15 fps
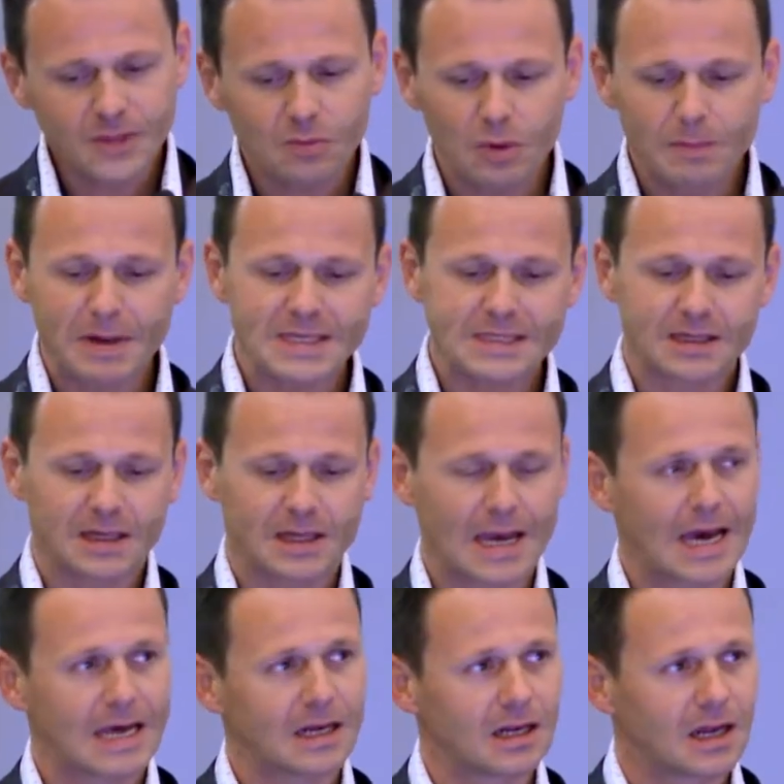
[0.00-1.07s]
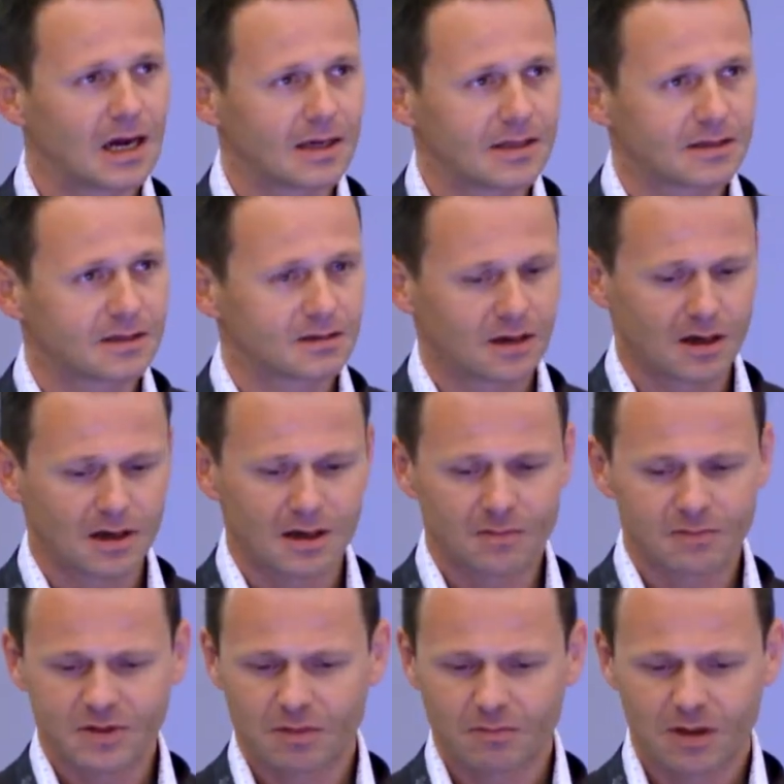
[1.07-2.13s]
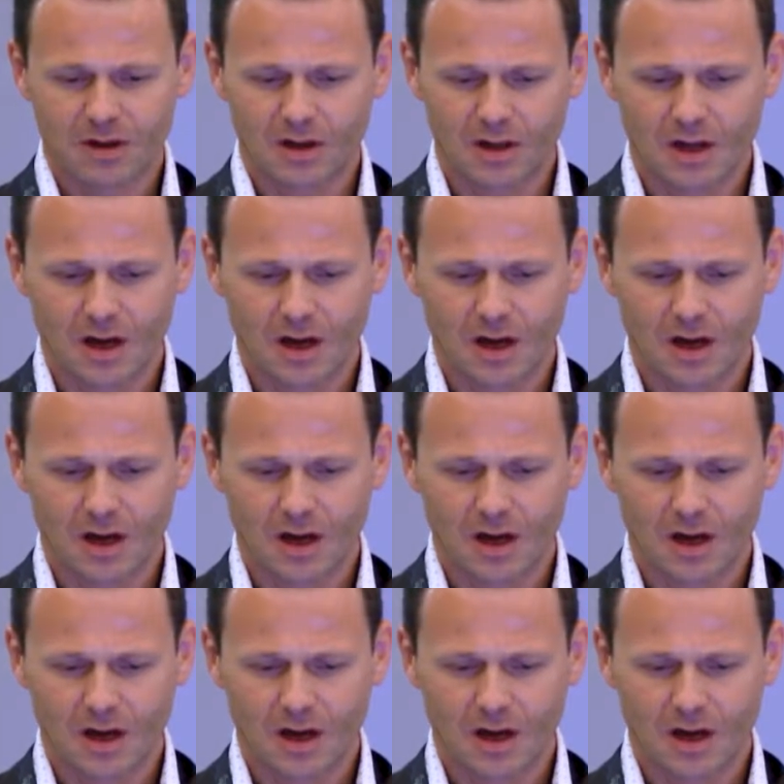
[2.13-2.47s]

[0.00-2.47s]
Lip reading: We basically analyzed something like